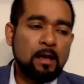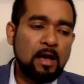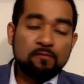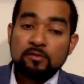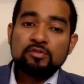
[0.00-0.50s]

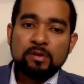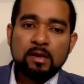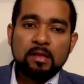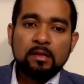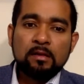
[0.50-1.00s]

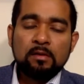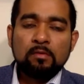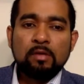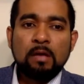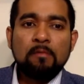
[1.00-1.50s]
unfortunately,
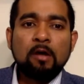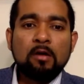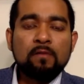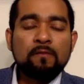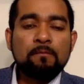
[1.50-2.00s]
we have a lot
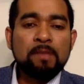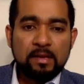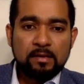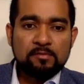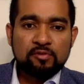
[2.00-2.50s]
of big
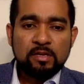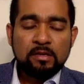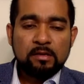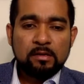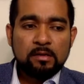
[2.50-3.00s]

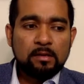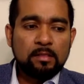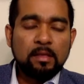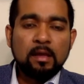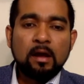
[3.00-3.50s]
industry.
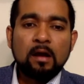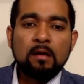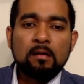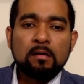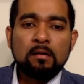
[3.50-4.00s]
They
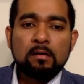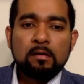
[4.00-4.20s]
are